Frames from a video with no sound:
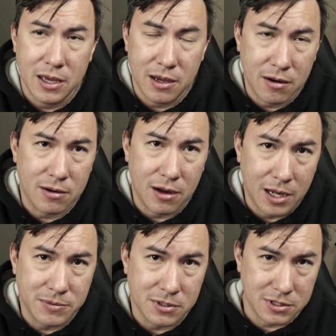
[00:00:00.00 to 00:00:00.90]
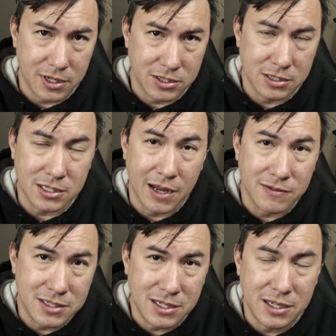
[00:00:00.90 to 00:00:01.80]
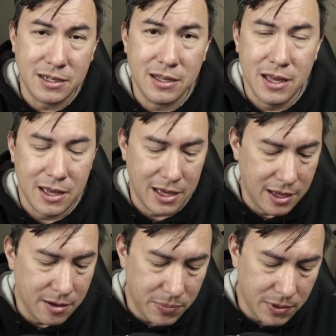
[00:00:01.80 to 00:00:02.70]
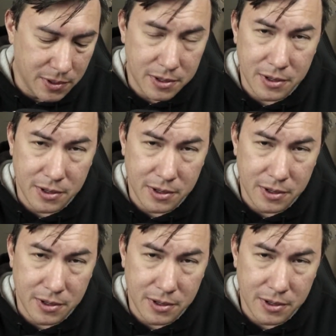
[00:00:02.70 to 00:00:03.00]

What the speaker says: character options sections I've seen in a book,